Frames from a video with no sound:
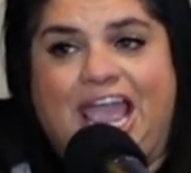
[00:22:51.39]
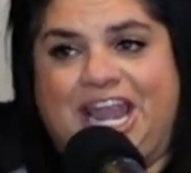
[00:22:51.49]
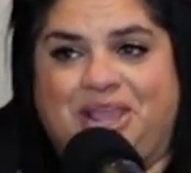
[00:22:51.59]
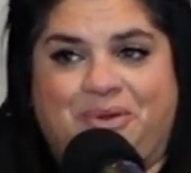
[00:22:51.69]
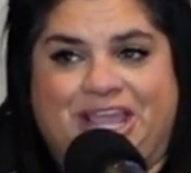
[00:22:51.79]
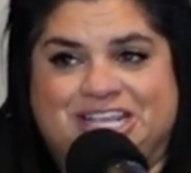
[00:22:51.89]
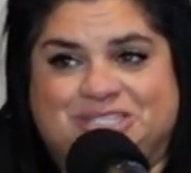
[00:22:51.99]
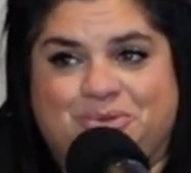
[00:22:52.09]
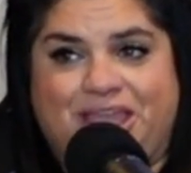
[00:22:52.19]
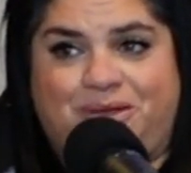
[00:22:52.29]
Anyway,
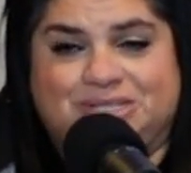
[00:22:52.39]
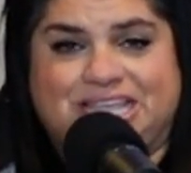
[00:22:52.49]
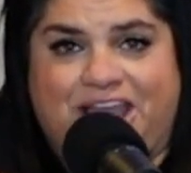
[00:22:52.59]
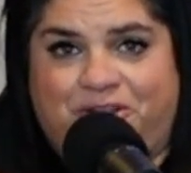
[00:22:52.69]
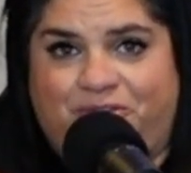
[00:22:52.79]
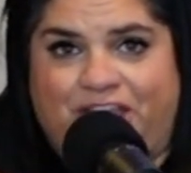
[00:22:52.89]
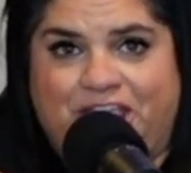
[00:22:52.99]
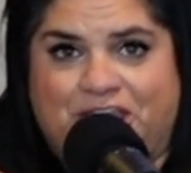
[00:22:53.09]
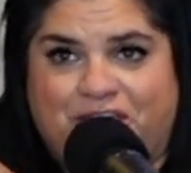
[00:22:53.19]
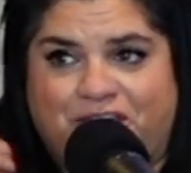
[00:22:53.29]
so that was kind of
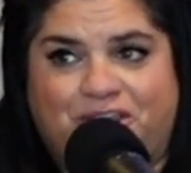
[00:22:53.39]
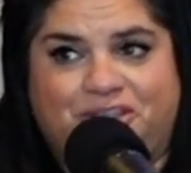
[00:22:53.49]
like